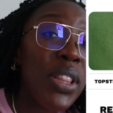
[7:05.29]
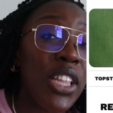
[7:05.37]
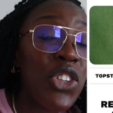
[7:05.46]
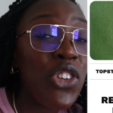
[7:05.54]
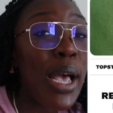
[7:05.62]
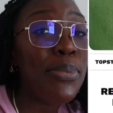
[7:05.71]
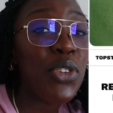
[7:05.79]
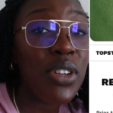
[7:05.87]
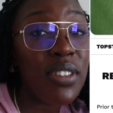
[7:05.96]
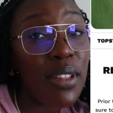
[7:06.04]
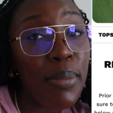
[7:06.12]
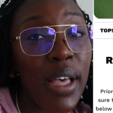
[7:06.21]
on what the
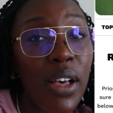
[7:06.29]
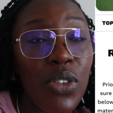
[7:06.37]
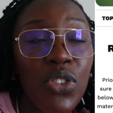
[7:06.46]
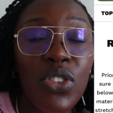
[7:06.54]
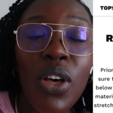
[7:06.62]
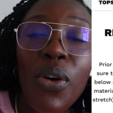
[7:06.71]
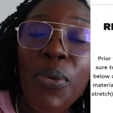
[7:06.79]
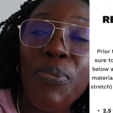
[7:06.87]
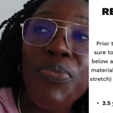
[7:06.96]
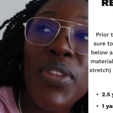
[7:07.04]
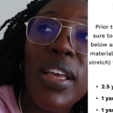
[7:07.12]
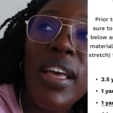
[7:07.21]
chapter is about.
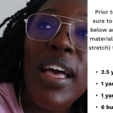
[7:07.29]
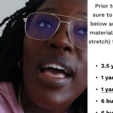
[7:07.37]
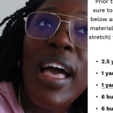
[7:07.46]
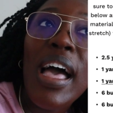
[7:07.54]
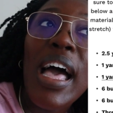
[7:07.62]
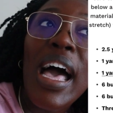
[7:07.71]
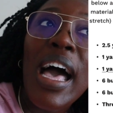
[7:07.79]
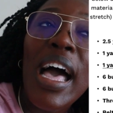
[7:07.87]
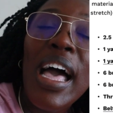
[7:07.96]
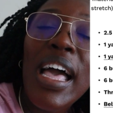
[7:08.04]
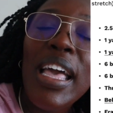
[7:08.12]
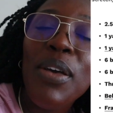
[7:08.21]
So
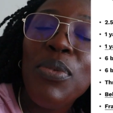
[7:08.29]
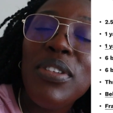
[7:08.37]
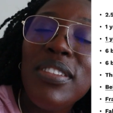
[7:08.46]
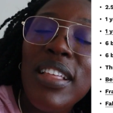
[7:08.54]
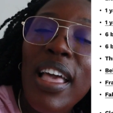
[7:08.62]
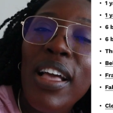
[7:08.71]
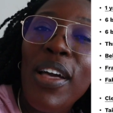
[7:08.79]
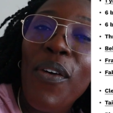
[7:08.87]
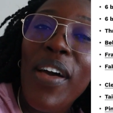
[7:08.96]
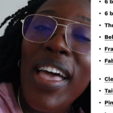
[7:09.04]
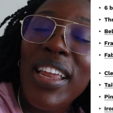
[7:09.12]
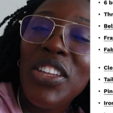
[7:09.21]
I will say
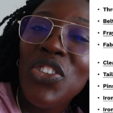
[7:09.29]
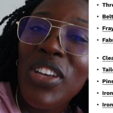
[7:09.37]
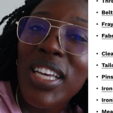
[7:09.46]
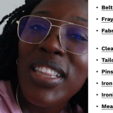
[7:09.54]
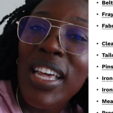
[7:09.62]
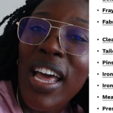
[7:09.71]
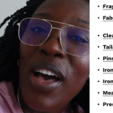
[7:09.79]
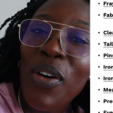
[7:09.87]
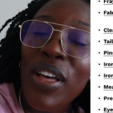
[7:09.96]
go ahead and check that